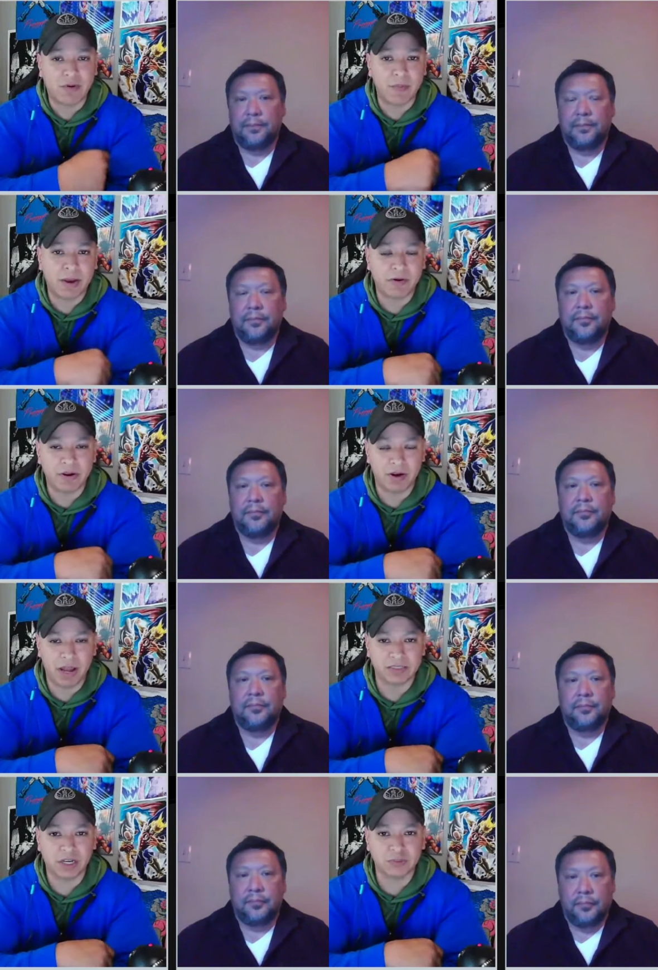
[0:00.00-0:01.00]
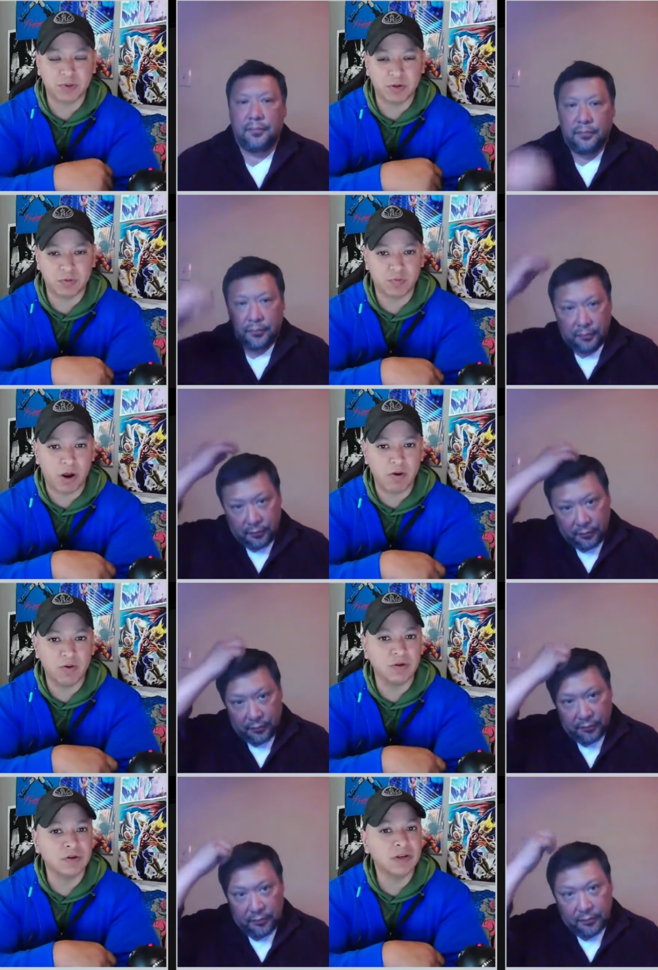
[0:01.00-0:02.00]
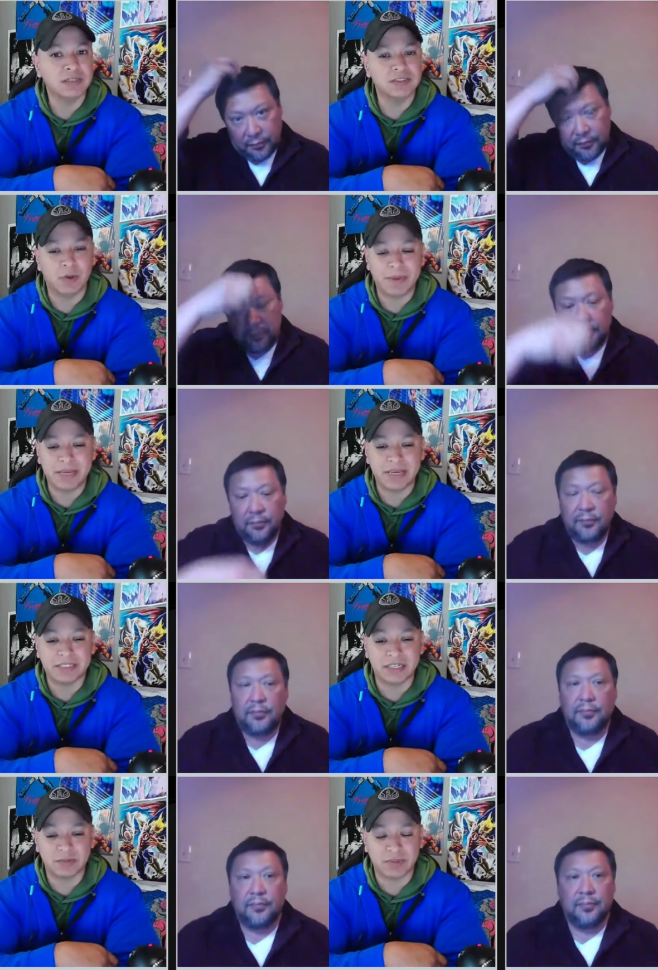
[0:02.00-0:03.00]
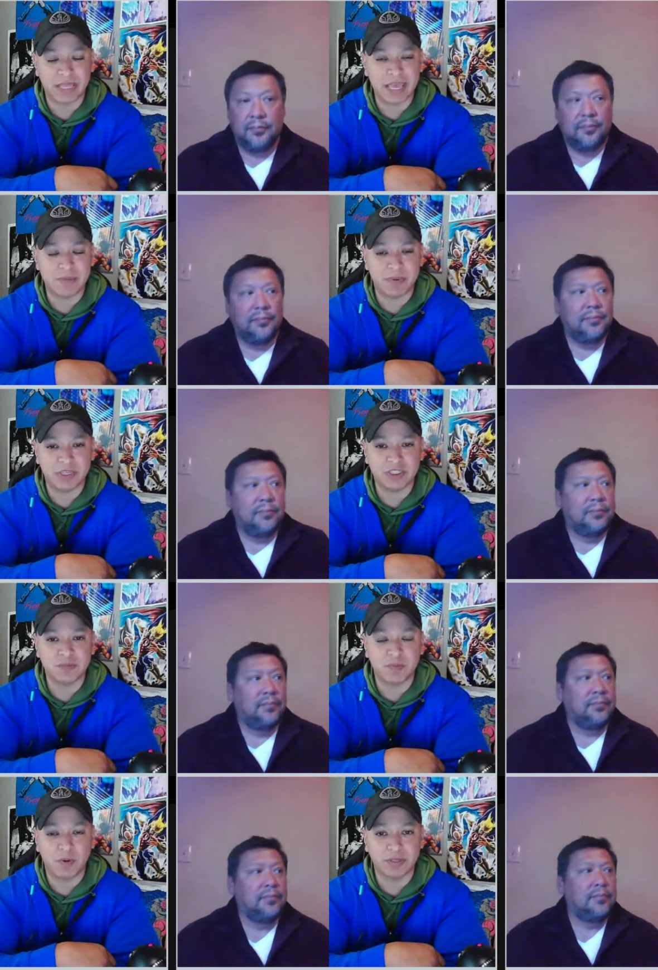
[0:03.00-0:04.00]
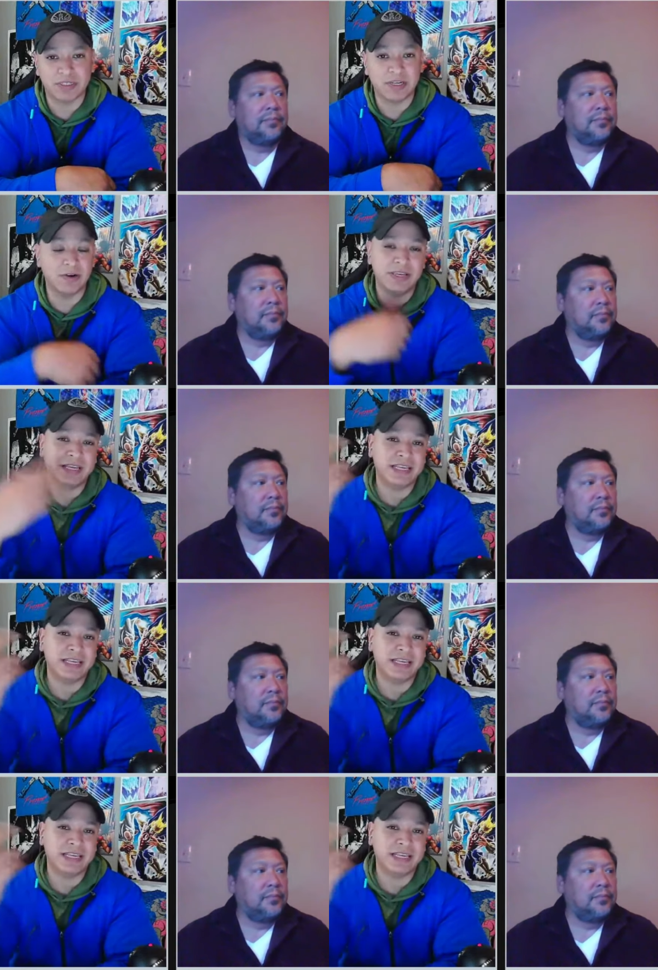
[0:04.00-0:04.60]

Speaker 1: And we're back right here on Locked On Spurs with Raul Dominguez, he's with the AP Sports. You know, he